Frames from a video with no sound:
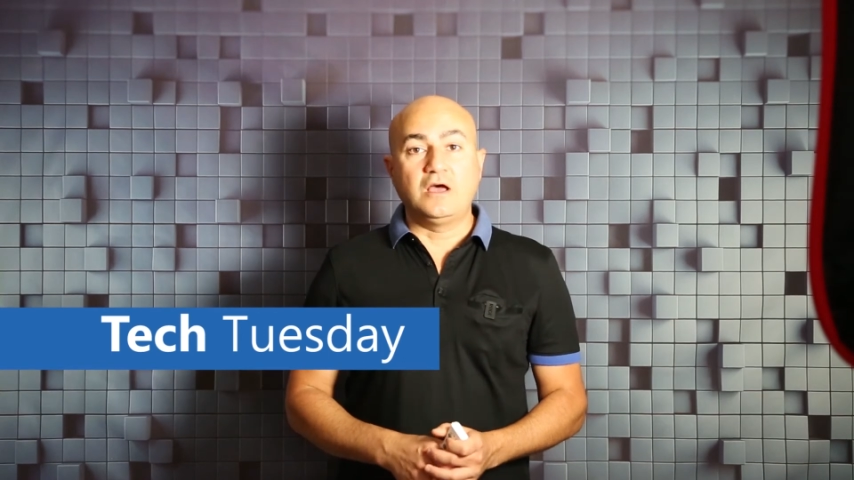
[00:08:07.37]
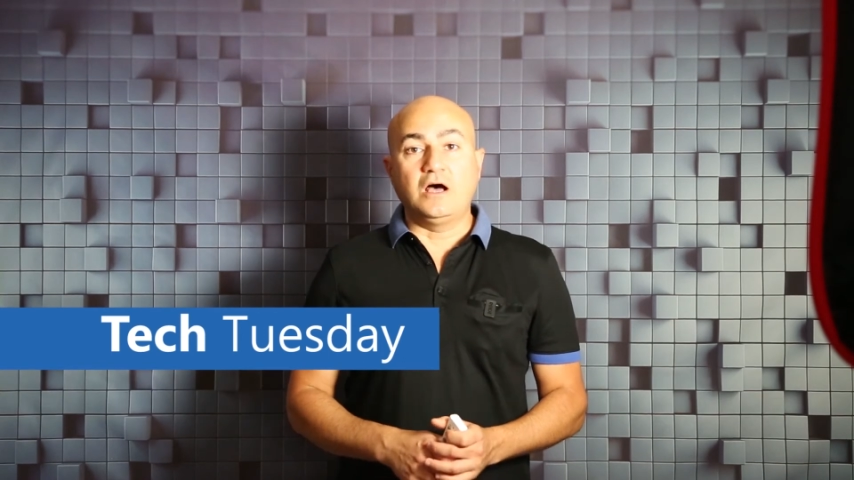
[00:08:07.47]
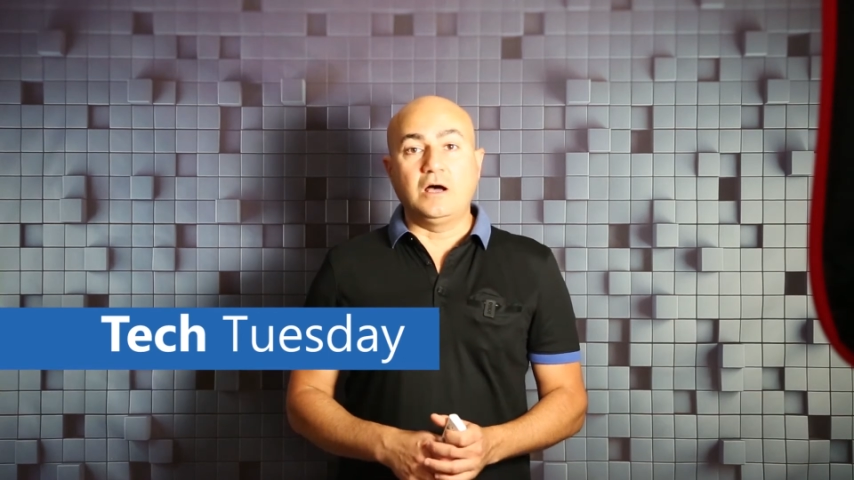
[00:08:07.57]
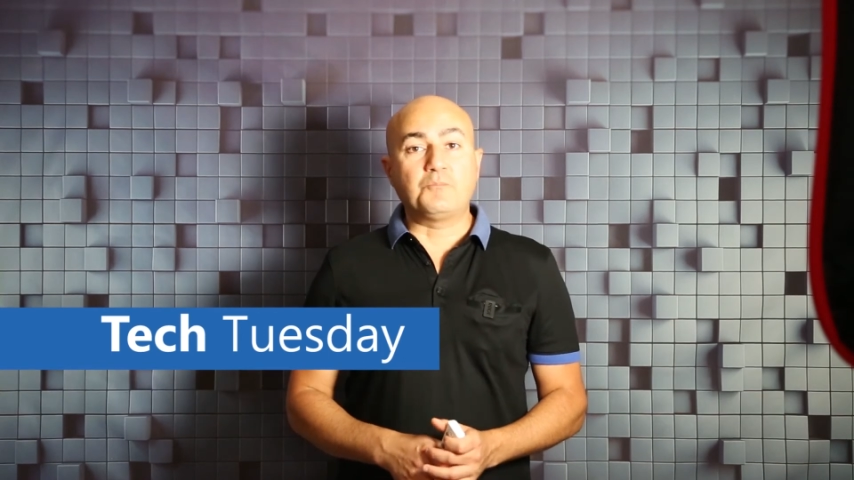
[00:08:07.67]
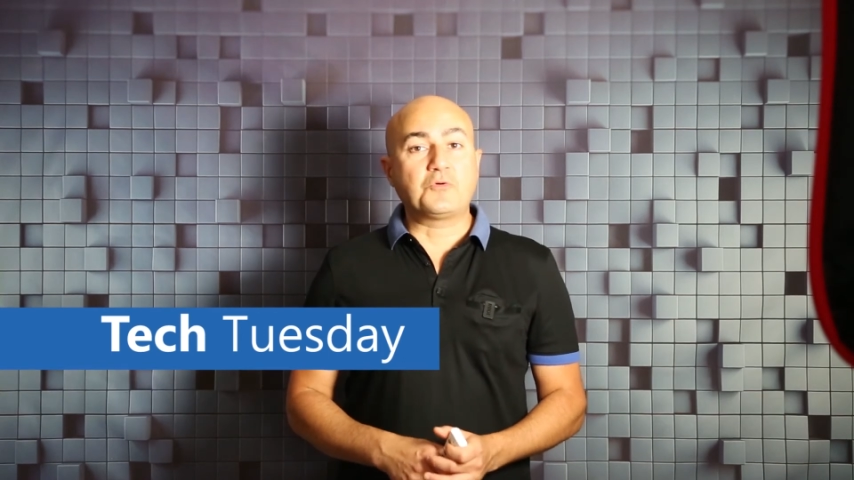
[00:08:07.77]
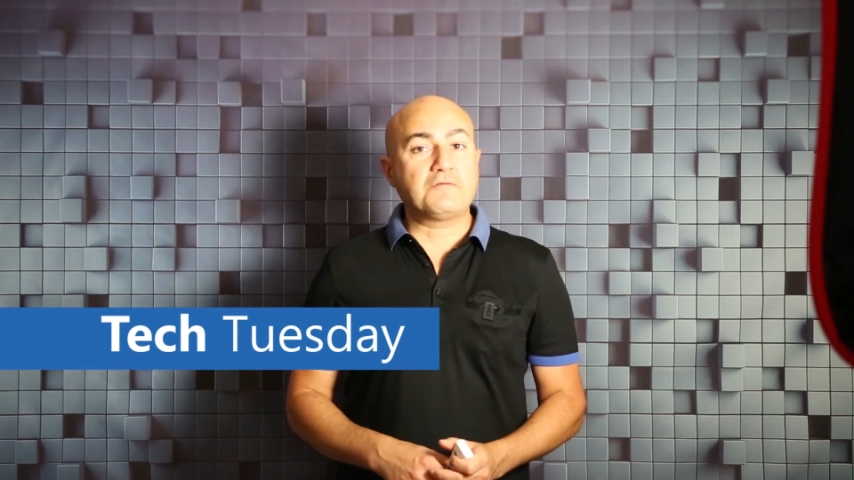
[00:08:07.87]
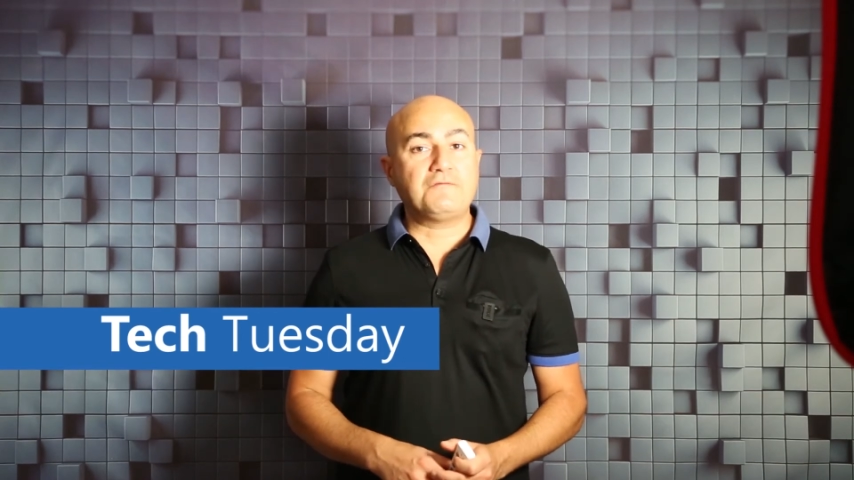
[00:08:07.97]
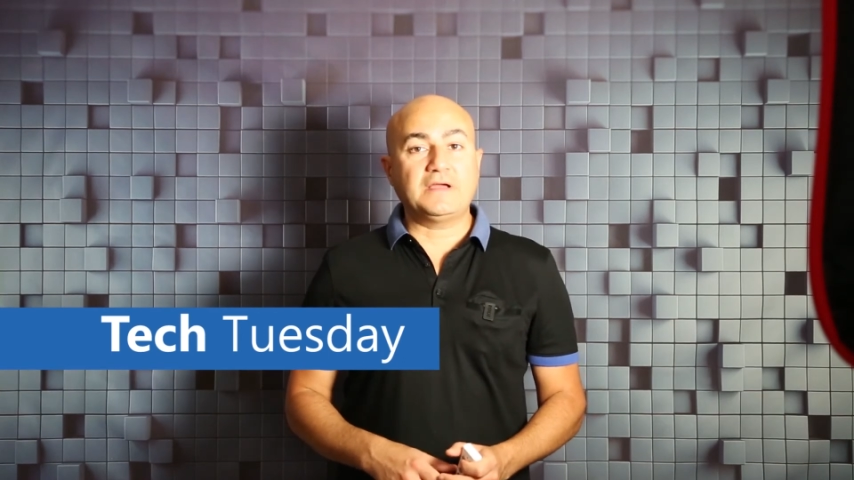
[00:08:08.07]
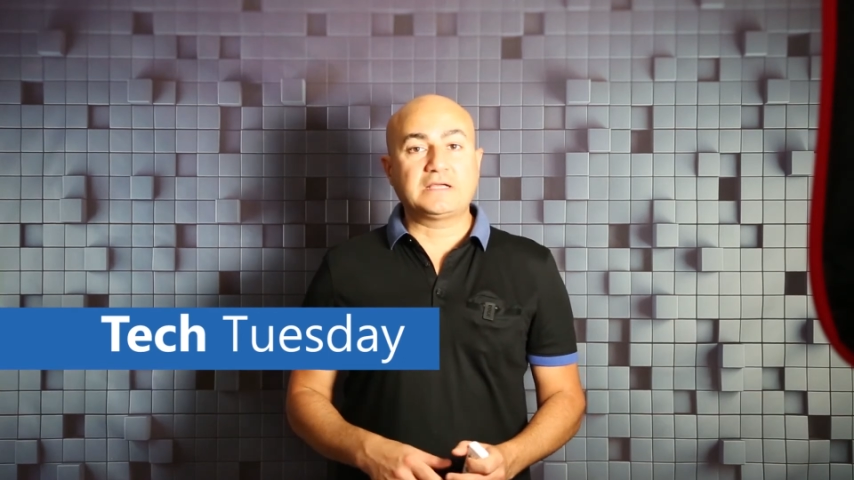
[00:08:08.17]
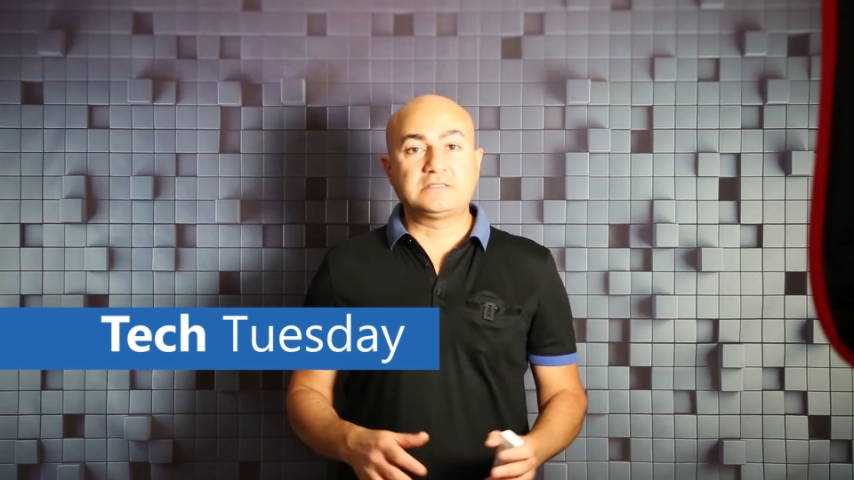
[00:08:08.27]
a
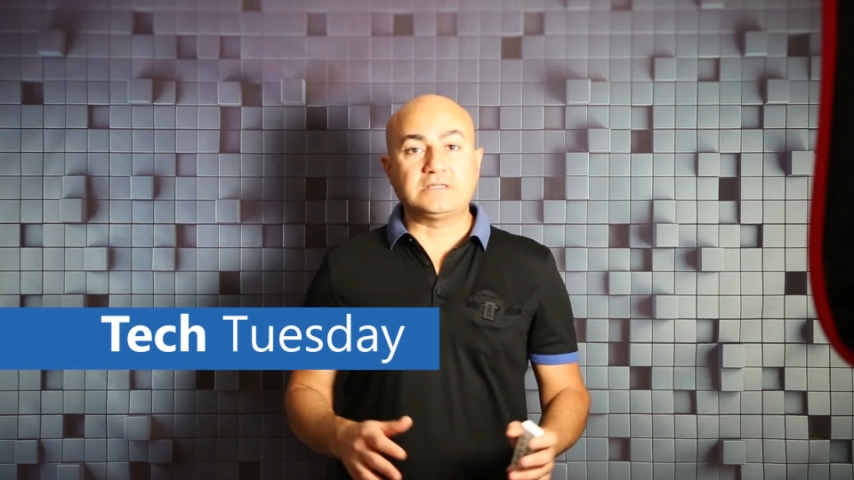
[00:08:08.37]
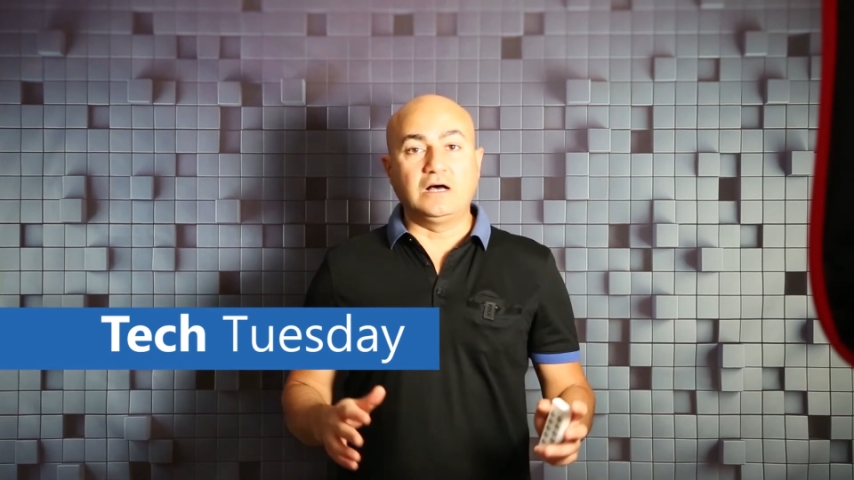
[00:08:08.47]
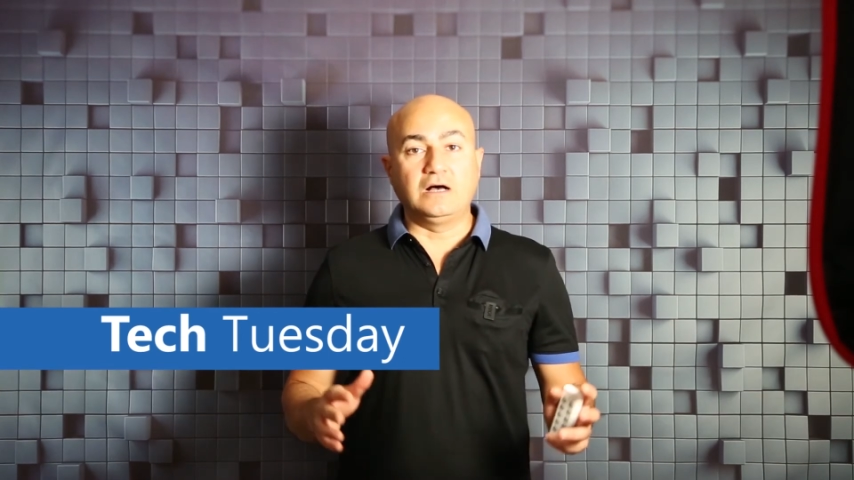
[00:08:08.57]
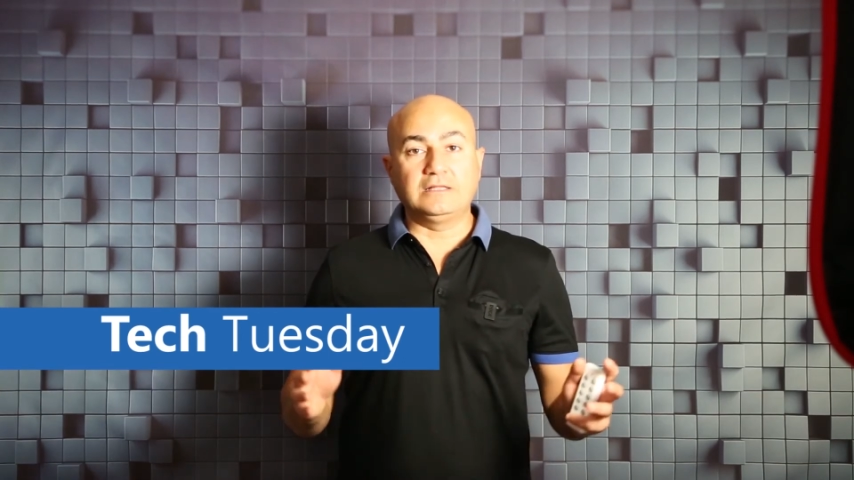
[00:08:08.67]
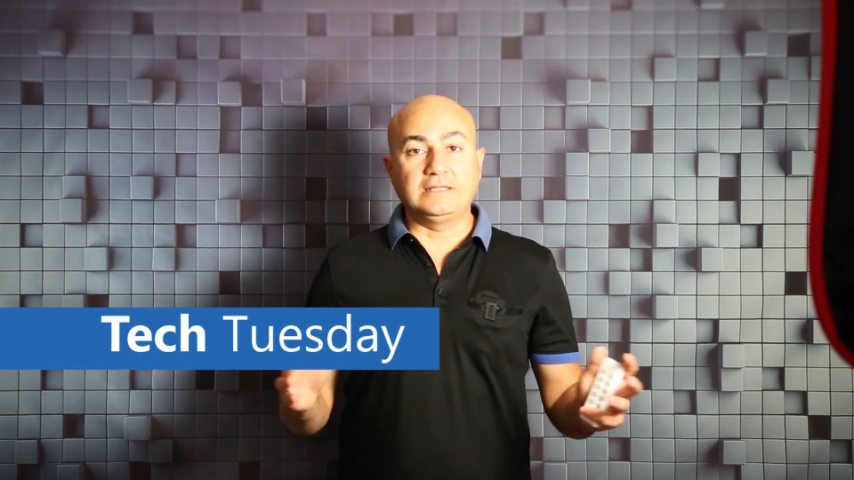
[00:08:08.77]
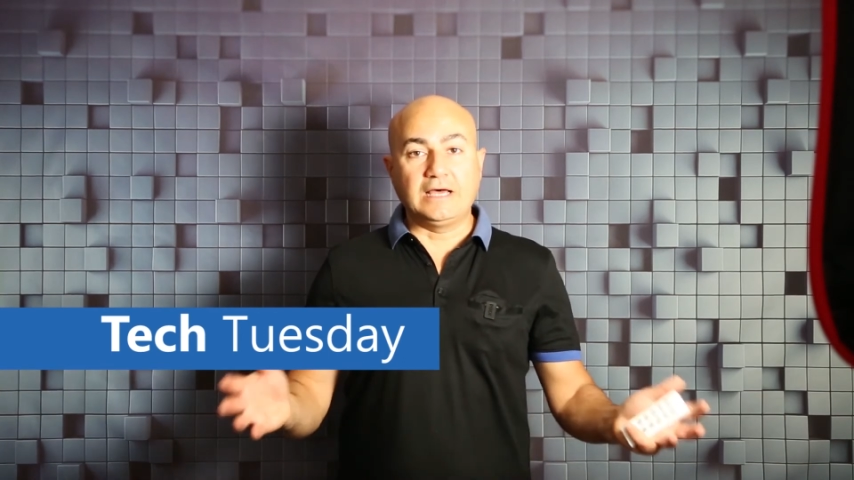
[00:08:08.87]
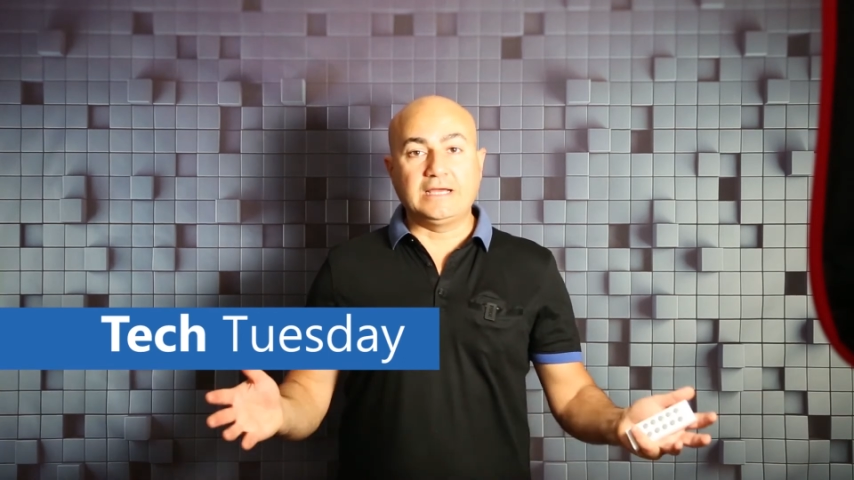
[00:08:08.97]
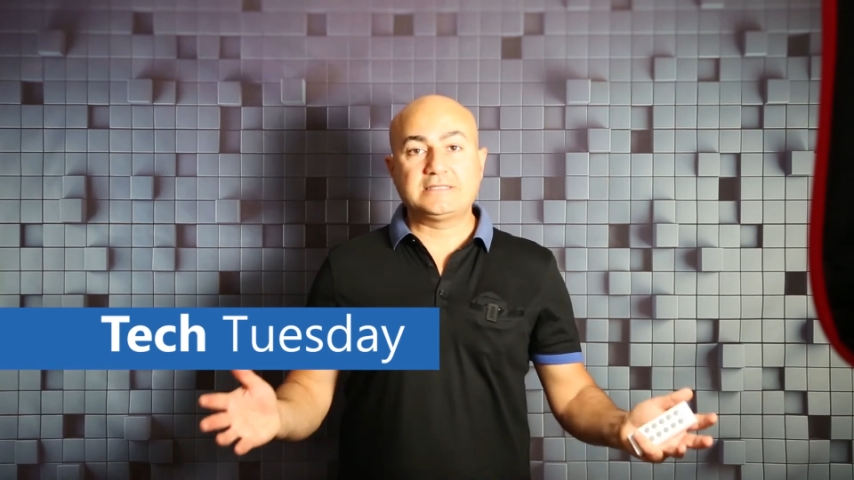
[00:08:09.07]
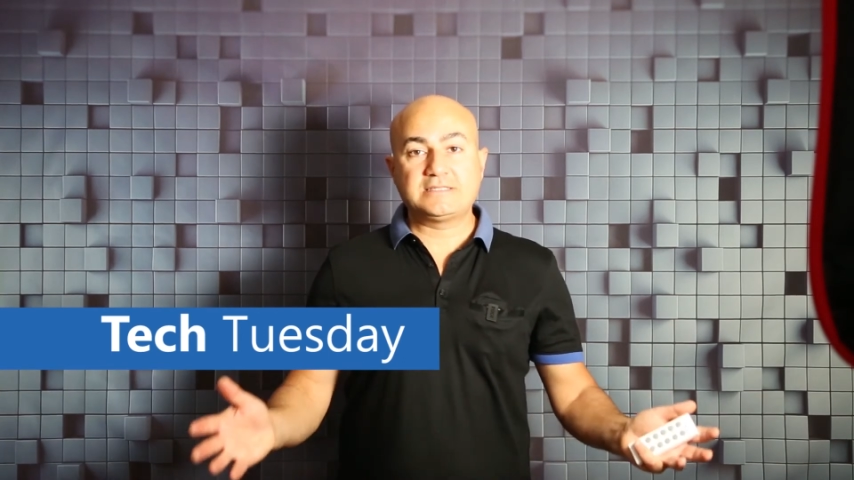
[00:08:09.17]
perfect light